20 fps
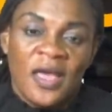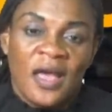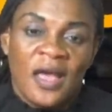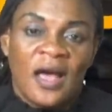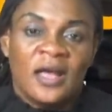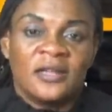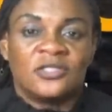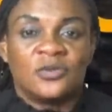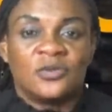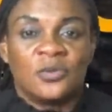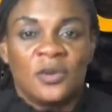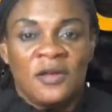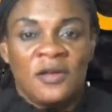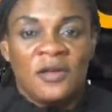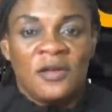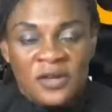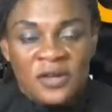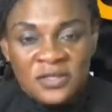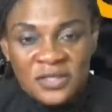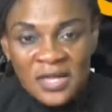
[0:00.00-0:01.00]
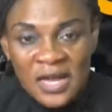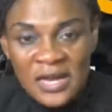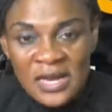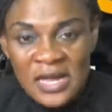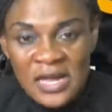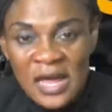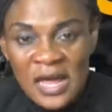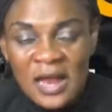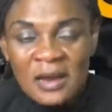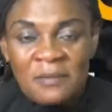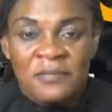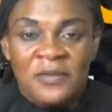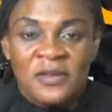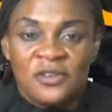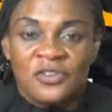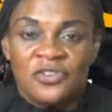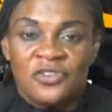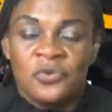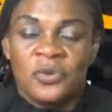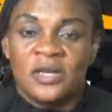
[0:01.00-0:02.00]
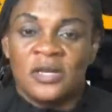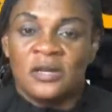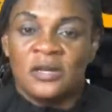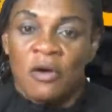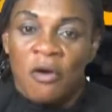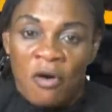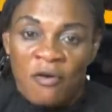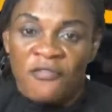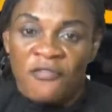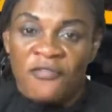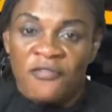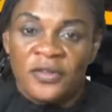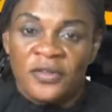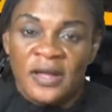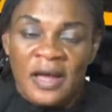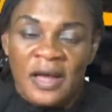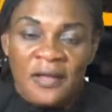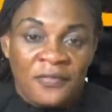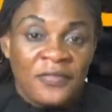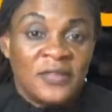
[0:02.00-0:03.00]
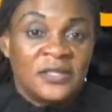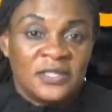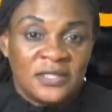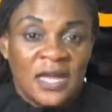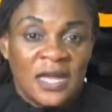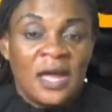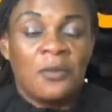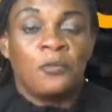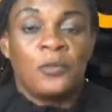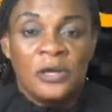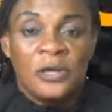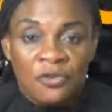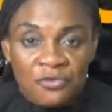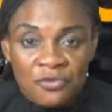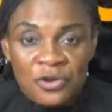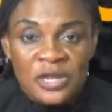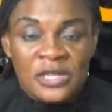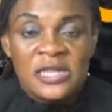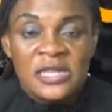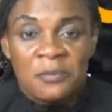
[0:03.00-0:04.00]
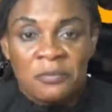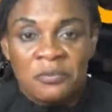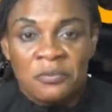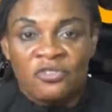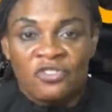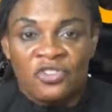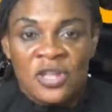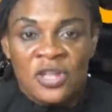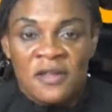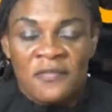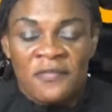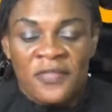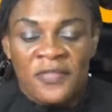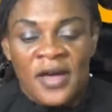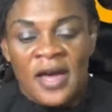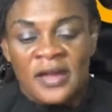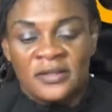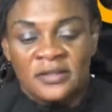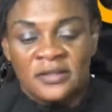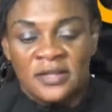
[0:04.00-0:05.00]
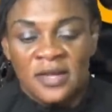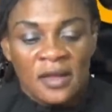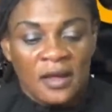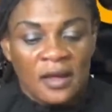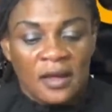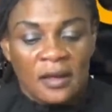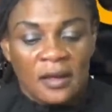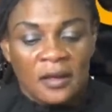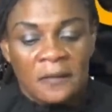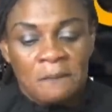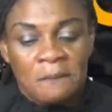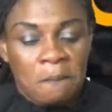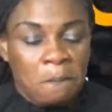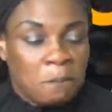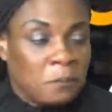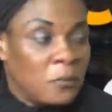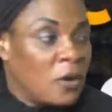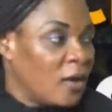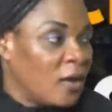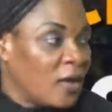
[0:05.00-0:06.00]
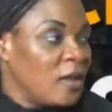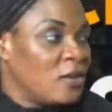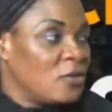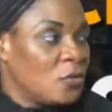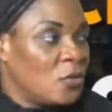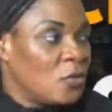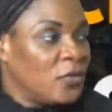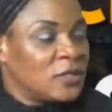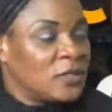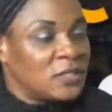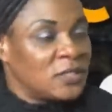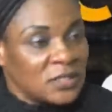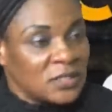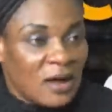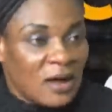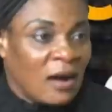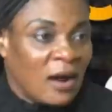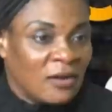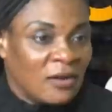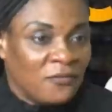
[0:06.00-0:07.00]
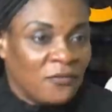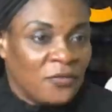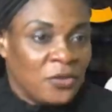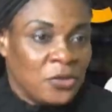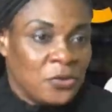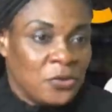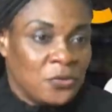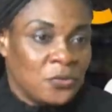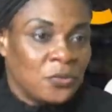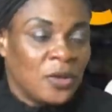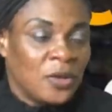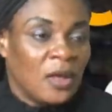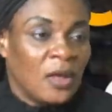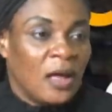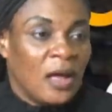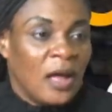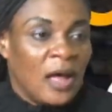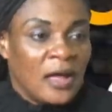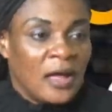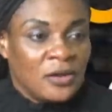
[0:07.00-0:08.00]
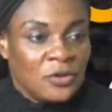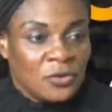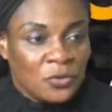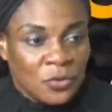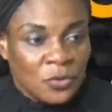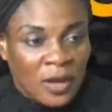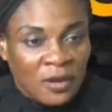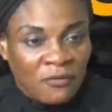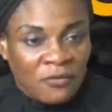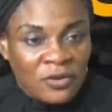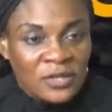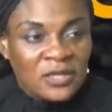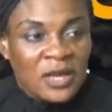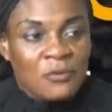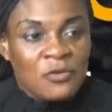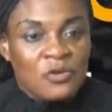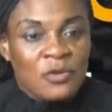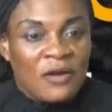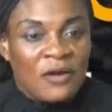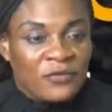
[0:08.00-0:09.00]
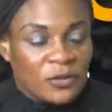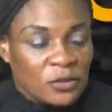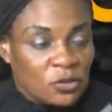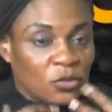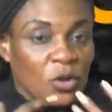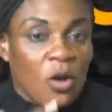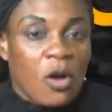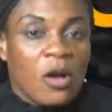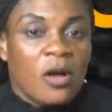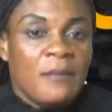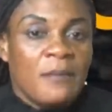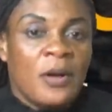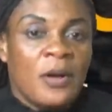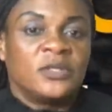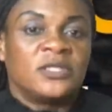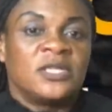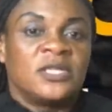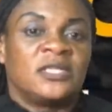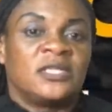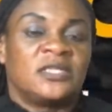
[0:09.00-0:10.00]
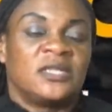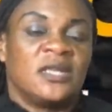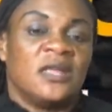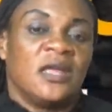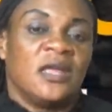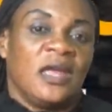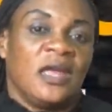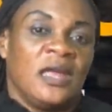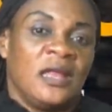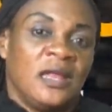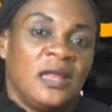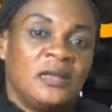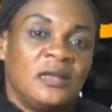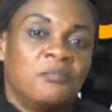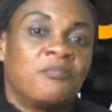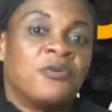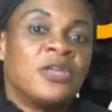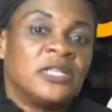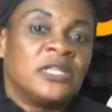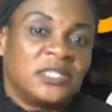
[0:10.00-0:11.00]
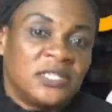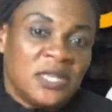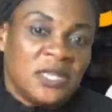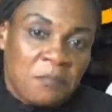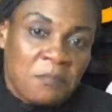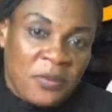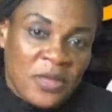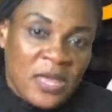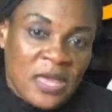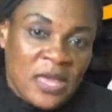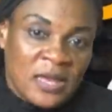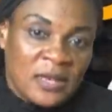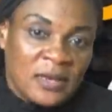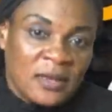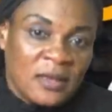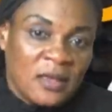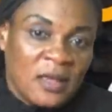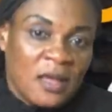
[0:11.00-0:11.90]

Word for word: And so, if there's any help that you can offer at this time, we greatly appreciate that. Um, Mark, I know this is hard for you. I know every time you have to talk about it, it, it brings the pain.